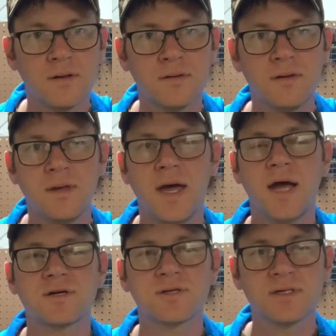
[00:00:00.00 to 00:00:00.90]

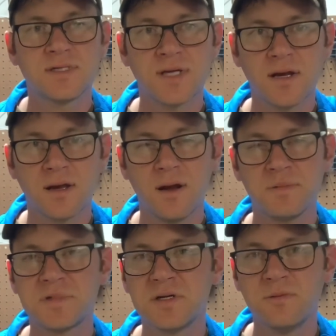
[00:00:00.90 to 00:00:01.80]
actually setting it up
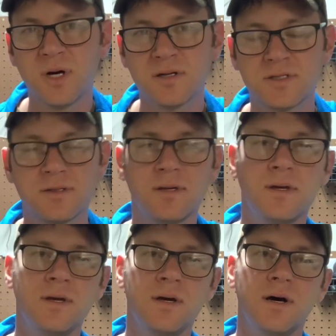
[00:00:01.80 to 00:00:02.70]
too much.
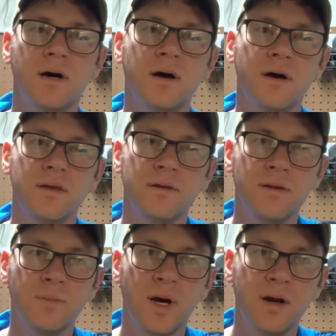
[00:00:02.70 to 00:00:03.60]
Other than
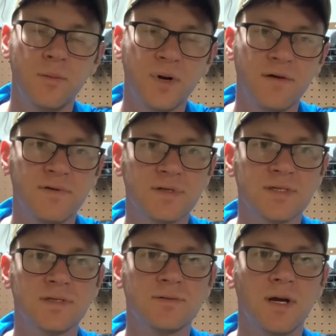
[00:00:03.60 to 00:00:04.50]
minor
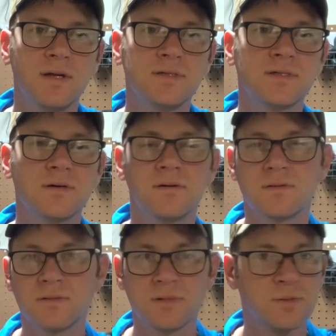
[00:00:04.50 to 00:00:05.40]
preferences, right? So
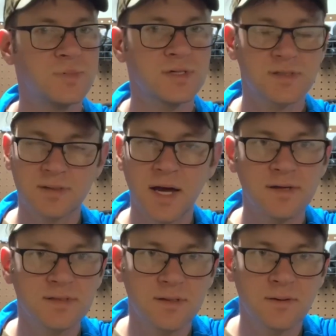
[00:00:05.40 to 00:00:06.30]
your pistol has
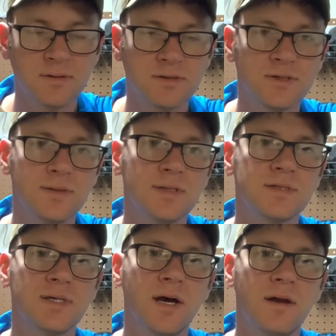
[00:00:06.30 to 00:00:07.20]
to go on your shooting
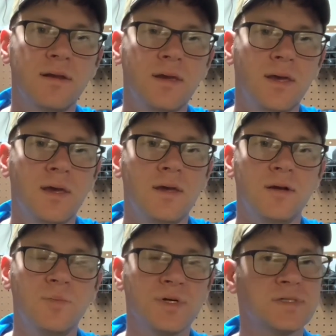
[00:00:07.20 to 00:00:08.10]
side. Your
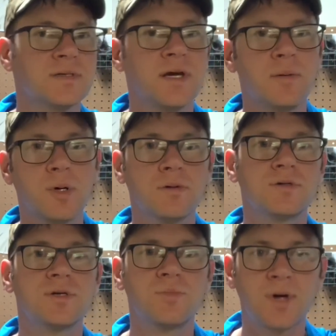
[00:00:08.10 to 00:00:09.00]
pistol ammo
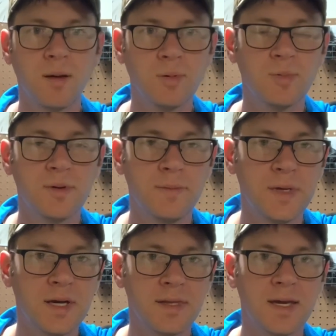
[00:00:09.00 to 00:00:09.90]
should probably be
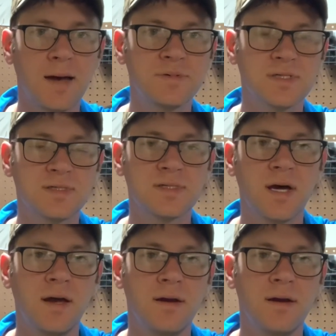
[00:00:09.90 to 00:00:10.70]
on the opposite side.